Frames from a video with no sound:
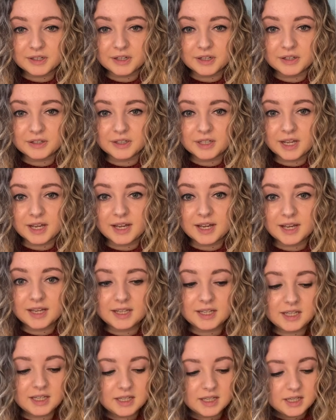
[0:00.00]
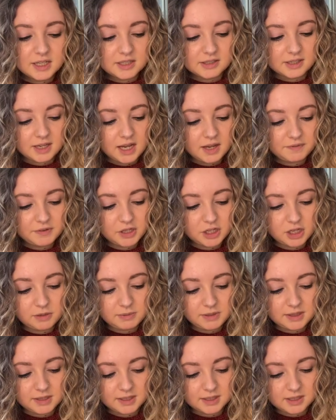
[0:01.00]
Okay, so have a go
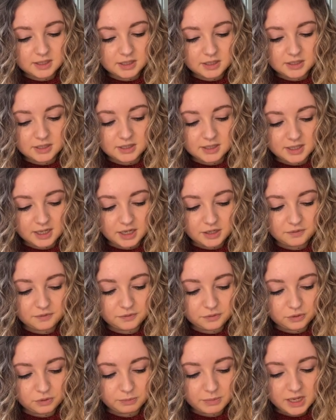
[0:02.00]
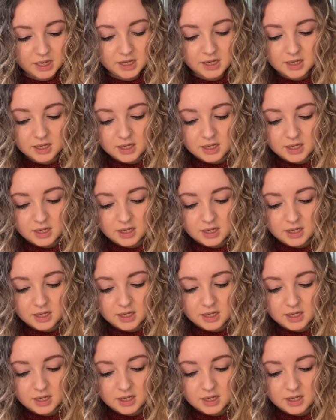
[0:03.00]
with this today for me.